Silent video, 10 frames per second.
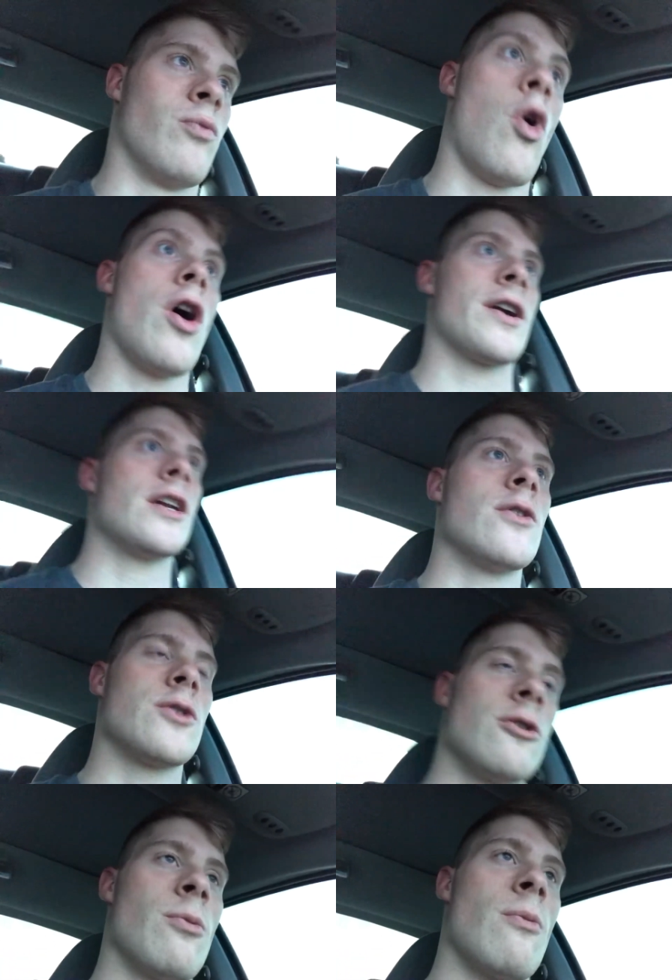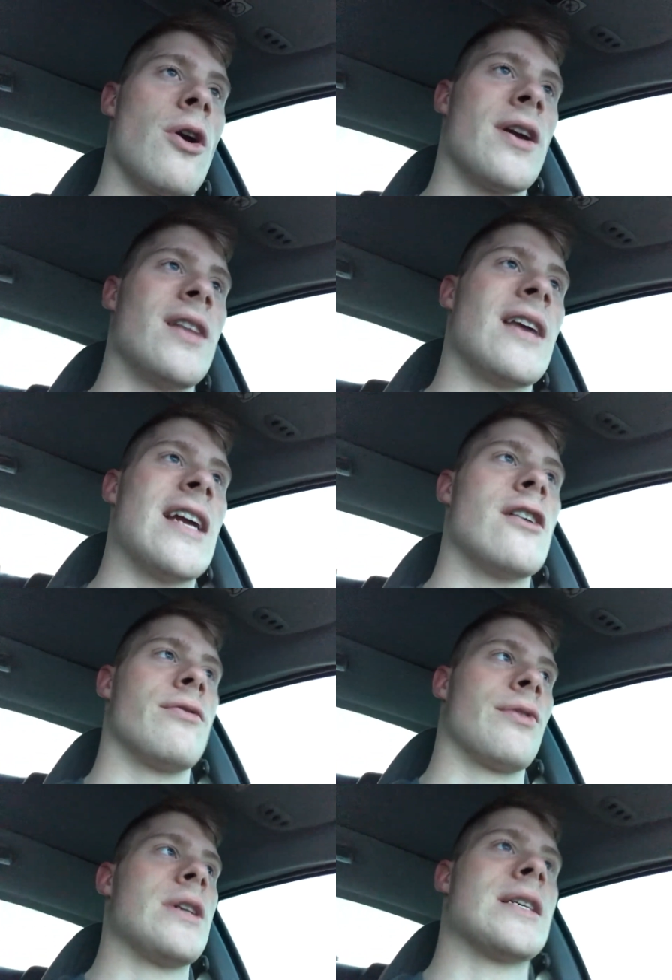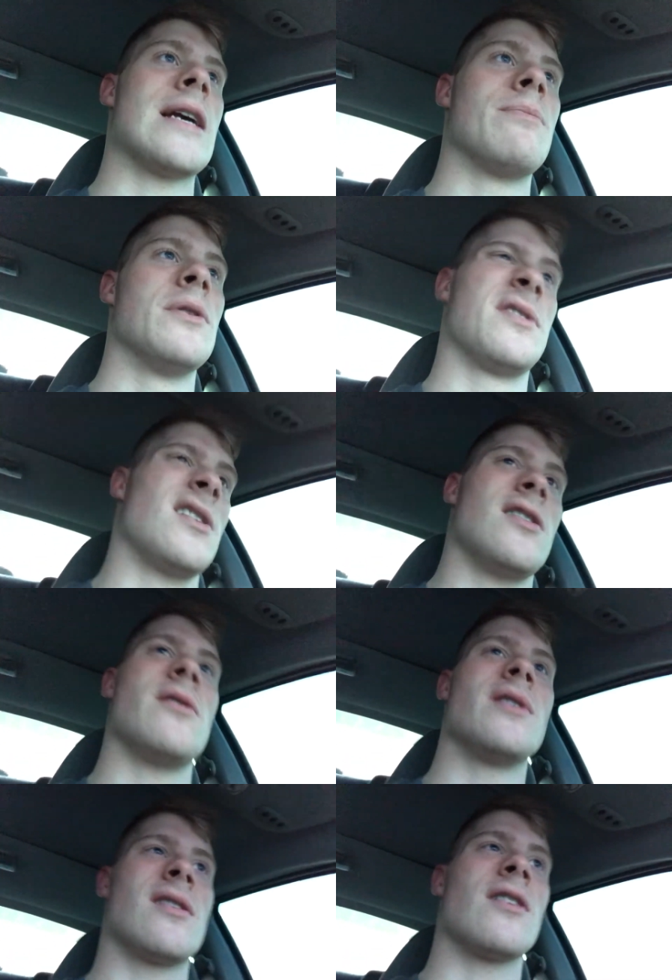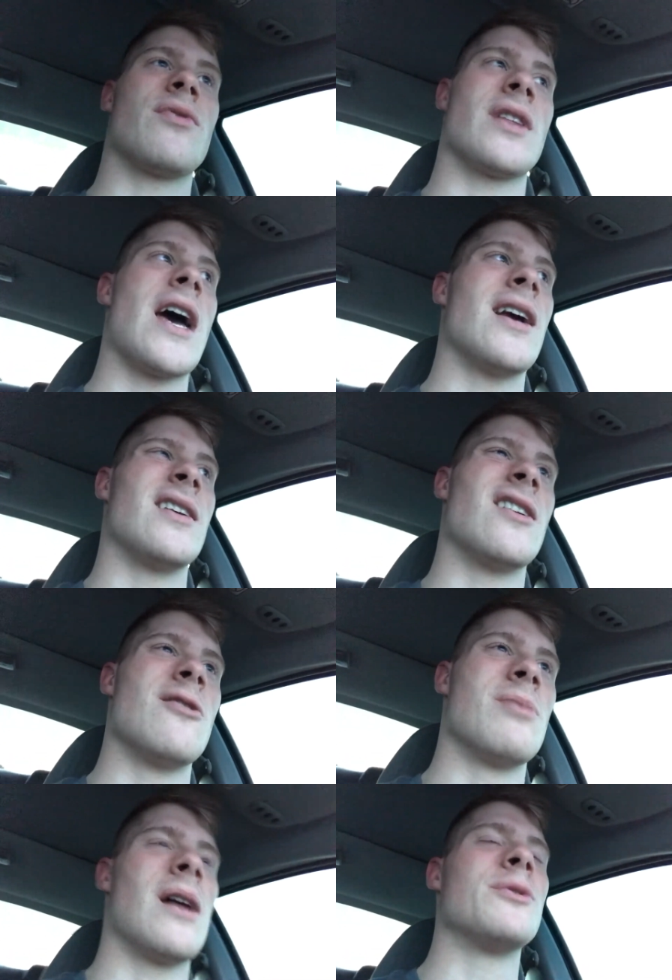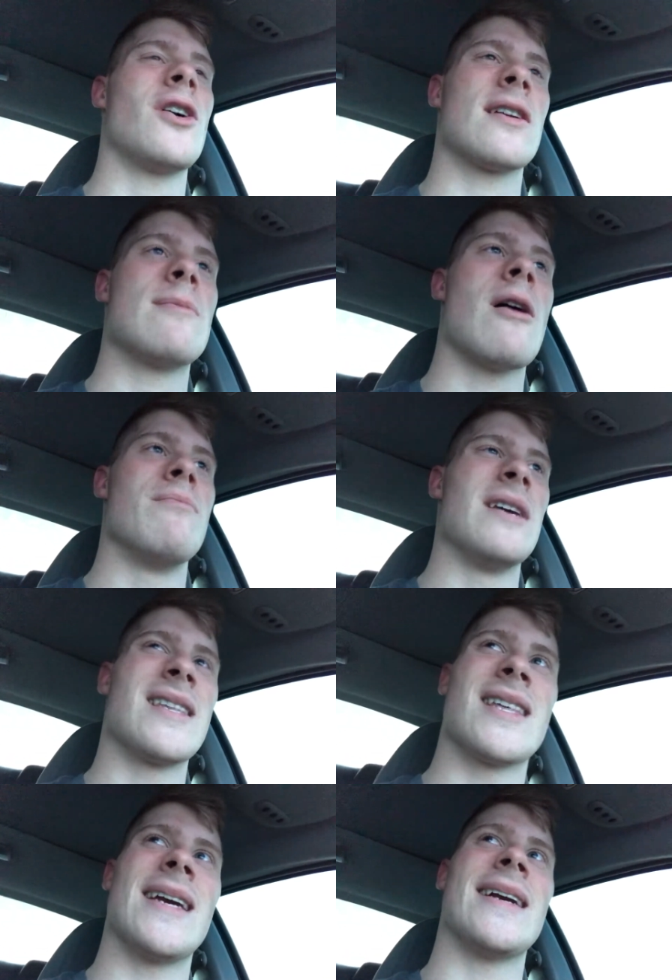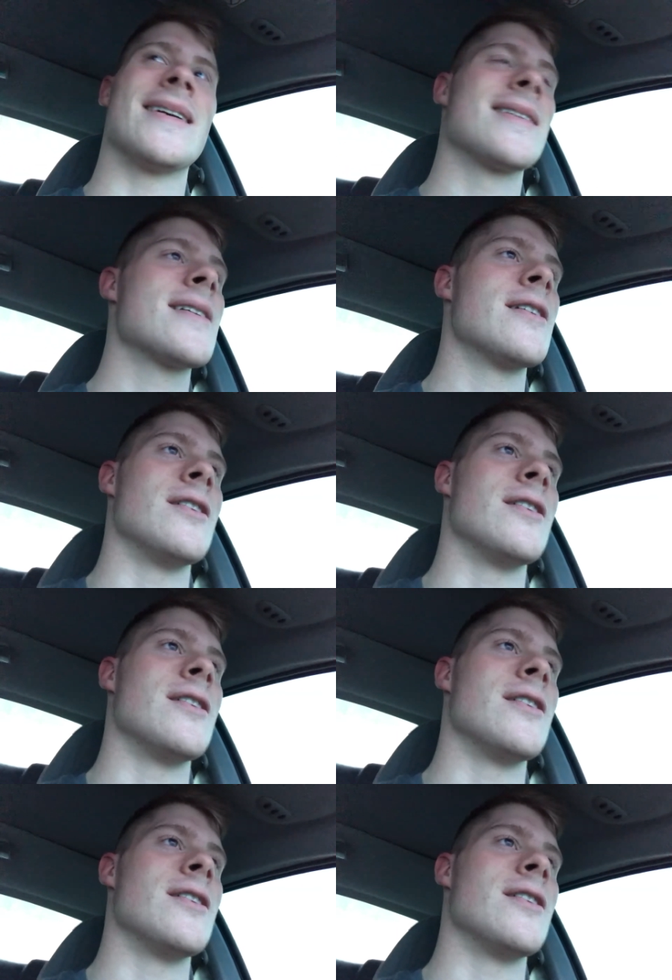walking to a supermarket and they hand out free samples. You didn't do anything for that, but I'm talking about big things.